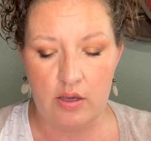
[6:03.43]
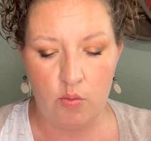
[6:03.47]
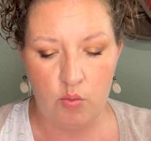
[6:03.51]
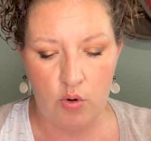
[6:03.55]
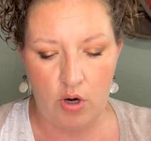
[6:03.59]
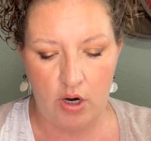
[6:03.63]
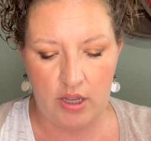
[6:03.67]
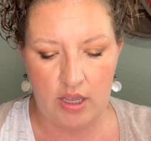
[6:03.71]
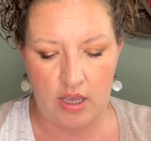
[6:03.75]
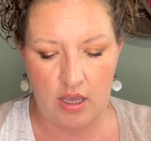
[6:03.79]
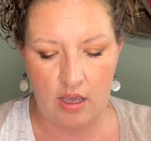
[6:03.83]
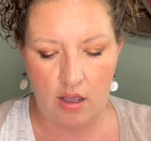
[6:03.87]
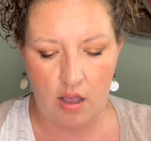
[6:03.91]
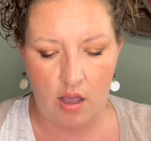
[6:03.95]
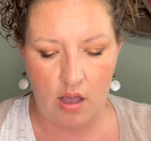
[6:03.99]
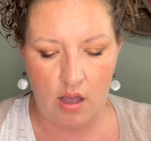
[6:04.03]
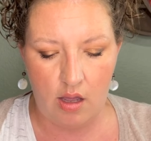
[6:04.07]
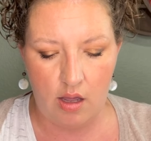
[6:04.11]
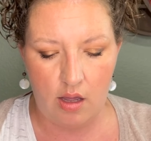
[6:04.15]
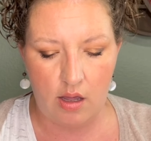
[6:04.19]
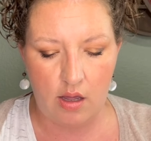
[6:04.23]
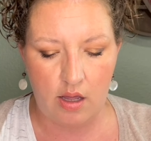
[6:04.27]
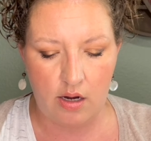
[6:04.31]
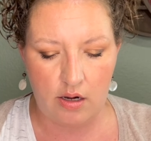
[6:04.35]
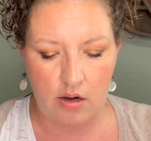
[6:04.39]
working
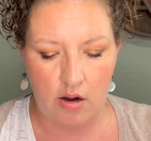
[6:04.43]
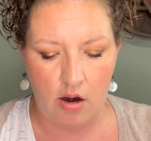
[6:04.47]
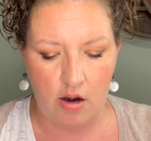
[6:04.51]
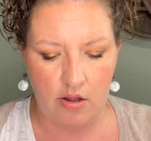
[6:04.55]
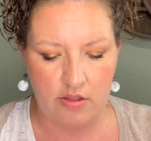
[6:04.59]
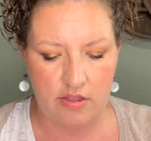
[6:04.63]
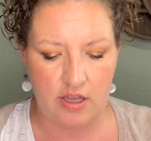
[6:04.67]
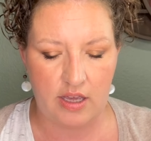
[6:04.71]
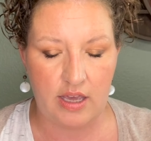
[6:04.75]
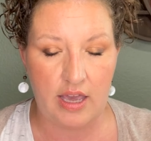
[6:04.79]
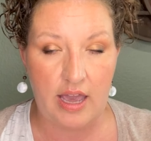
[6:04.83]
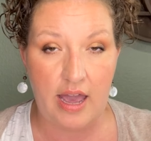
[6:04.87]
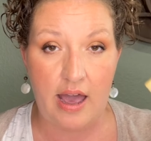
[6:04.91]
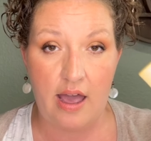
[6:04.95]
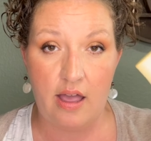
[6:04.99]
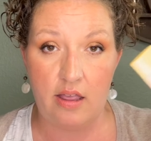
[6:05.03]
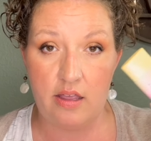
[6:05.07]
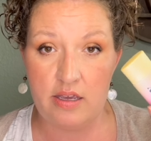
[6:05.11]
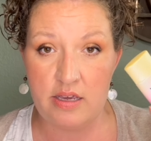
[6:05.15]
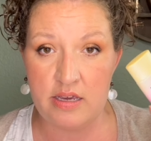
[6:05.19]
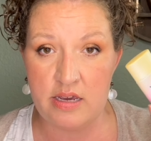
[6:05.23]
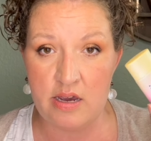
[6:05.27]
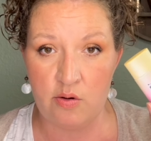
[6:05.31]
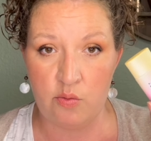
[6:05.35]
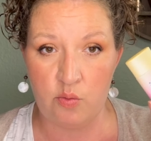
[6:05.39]
on are the
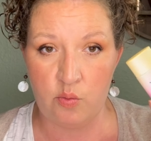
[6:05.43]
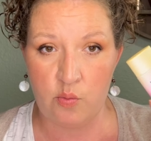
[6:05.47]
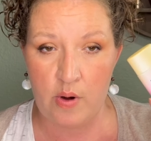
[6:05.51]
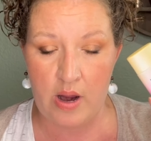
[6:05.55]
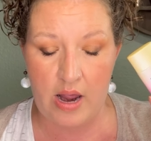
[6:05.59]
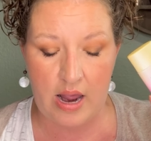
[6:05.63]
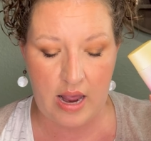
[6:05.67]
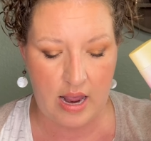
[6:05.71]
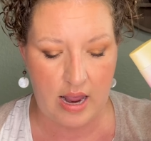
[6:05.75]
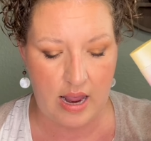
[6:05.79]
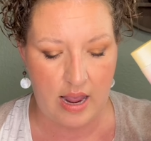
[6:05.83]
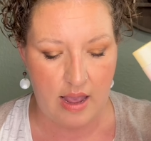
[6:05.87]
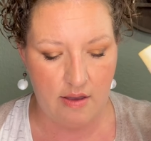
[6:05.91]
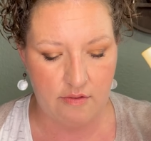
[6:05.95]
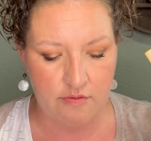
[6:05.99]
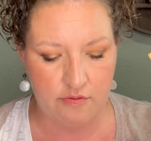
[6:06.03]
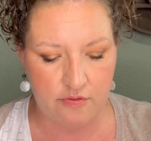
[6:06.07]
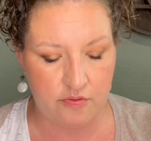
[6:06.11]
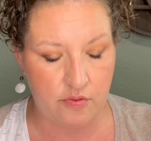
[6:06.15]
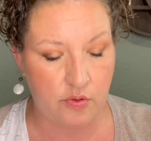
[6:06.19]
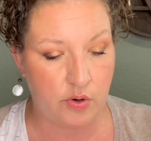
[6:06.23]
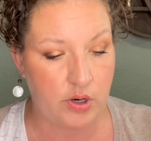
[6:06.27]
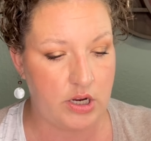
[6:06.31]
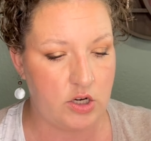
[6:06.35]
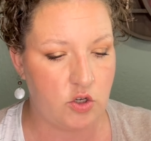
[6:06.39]
Cali Ray
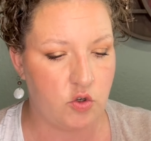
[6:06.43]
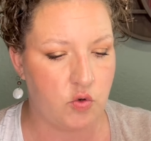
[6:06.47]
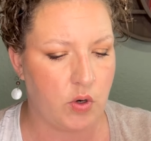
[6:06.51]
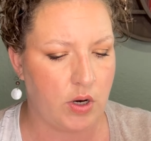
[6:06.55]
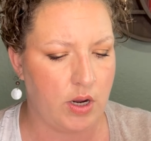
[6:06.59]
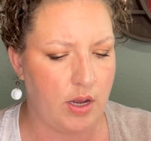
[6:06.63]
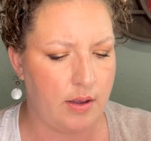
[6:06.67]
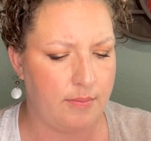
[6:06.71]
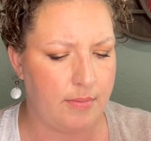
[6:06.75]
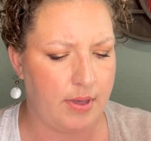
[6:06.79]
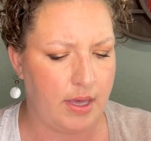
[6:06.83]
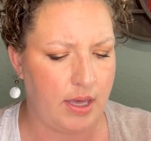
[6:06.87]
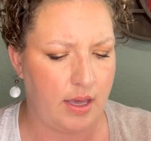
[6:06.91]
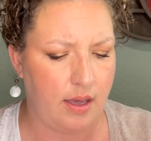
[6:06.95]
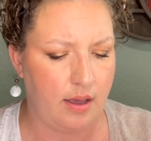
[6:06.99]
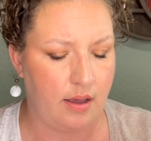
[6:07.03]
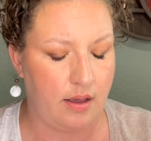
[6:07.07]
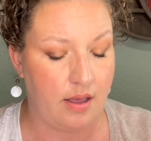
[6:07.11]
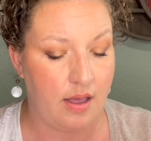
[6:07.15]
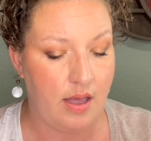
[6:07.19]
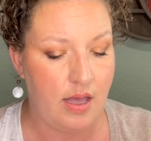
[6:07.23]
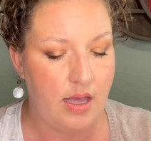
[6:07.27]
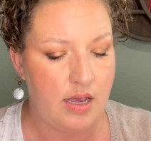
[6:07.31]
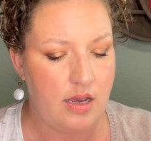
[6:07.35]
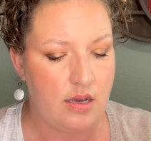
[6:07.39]
Free
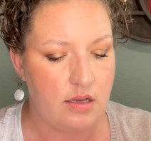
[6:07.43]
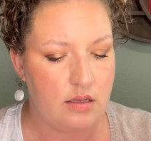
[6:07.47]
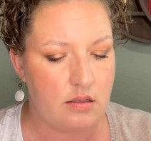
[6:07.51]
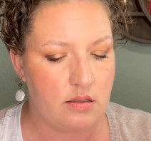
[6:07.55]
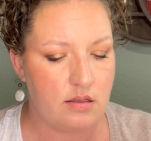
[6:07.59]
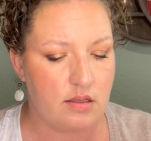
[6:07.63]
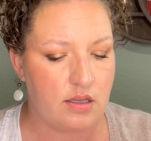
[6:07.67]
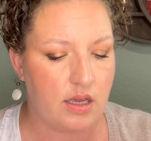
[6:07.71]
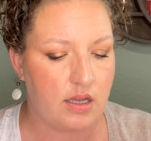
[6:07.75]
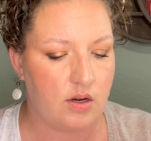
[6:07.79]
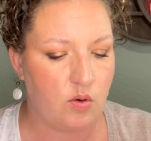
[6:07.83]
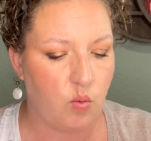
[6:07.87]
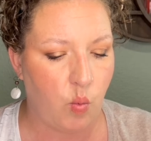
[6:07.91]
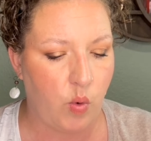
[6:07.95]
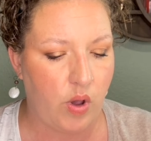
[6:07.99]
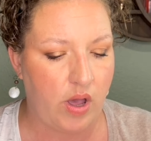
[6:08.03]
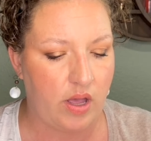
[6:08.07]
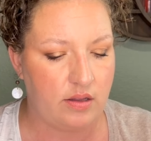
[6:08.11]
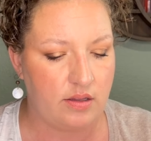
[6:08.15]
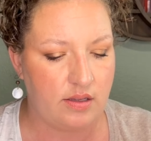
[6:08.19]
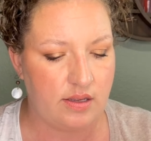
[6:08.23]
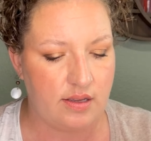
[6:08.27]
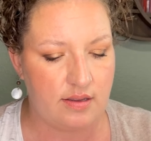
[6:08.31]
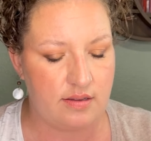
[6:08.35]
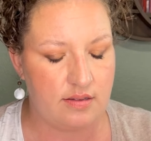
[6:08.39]
Dreaming Skin
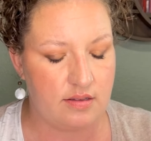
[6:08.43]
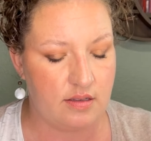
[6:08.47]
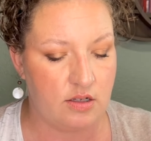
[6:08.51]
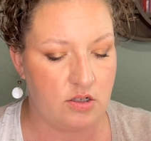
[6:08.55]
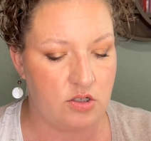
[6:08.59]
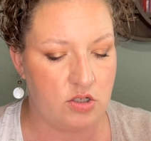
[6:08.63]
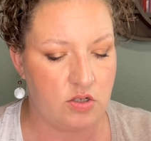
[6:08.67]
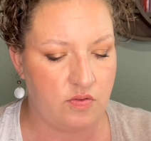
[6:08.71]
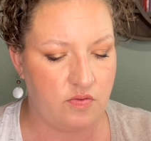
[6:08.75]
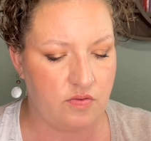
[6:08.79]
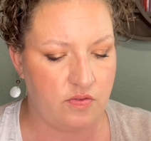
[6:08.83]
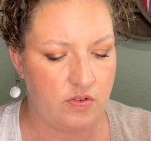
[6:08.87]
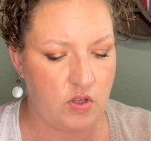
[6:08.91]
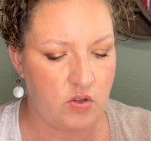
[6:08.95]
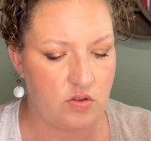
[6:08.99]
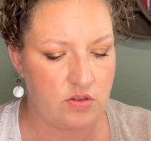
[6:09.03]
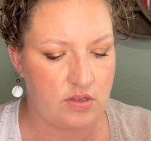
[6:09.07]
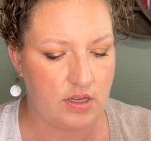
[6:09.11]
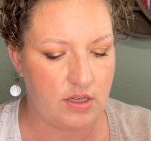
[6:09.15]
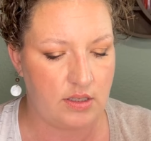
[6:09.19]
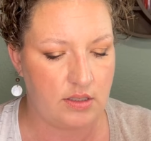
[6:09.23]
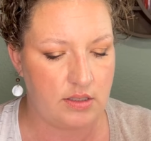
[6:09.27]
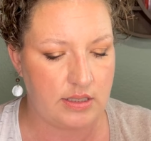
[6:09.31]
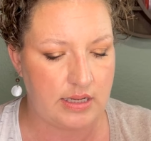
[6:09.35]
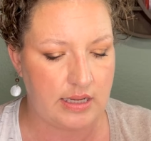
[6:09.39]
Wellness
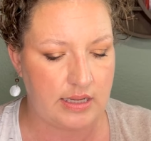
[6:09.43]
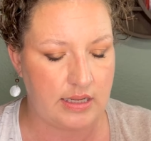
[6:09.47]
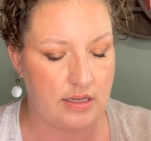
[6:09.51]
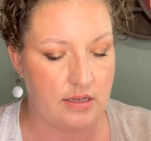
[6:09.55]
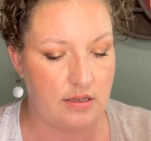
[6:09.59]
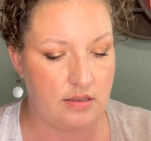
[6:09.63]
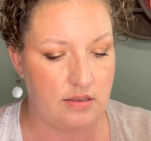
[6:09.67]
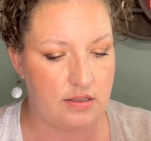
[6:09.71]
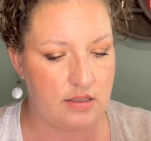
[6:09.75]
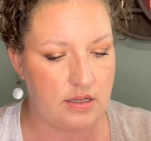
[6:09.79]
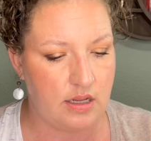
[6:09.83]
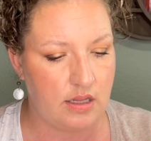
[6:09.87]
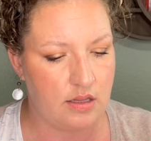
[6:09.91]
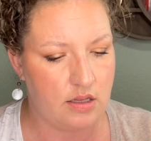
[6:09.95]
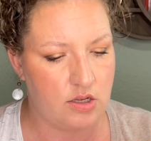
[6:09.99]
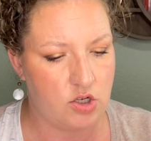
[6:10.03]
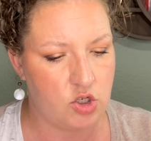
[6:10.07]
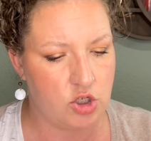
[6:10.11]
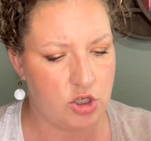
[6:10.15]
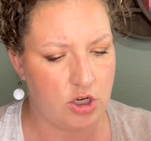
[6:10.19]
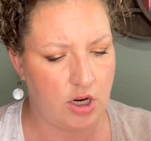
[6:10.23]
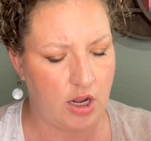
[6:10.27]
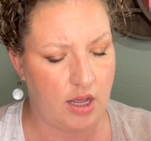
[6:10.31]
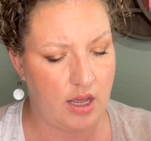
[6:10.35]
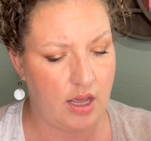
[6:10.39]
Diffusing Tint in the
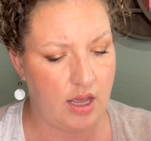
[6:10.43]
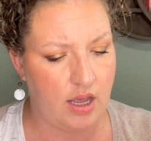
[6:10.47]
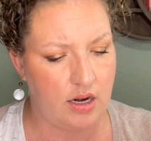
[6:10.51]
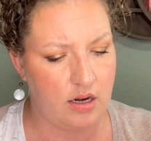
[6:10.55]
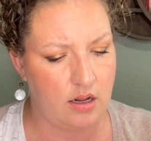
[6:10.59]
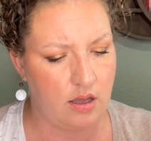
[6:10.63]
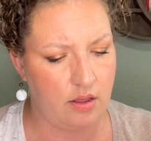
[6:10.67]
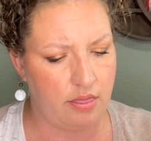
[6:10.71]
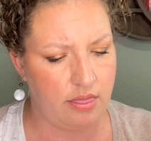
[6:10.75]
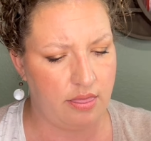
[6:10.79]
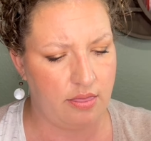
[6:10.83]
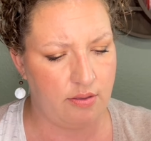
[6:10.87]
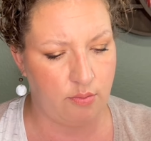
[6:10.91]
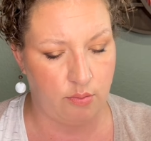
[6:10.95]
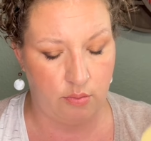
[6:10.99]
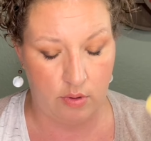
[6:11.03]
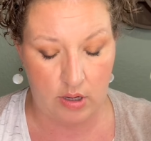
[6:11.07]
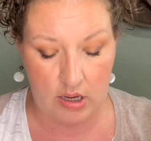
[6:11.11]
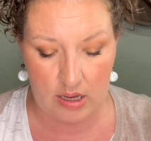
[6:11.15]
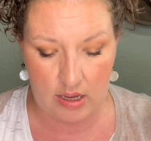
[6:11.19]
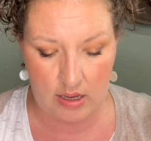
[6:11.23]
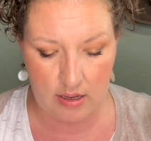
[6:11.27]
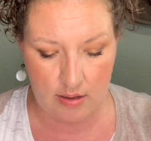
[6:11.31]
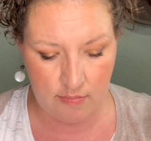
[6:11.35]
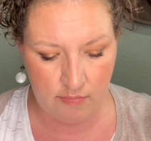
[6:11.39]
shade
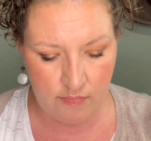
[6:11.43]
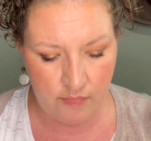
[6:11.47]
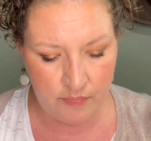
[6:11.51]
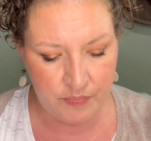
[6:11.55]
3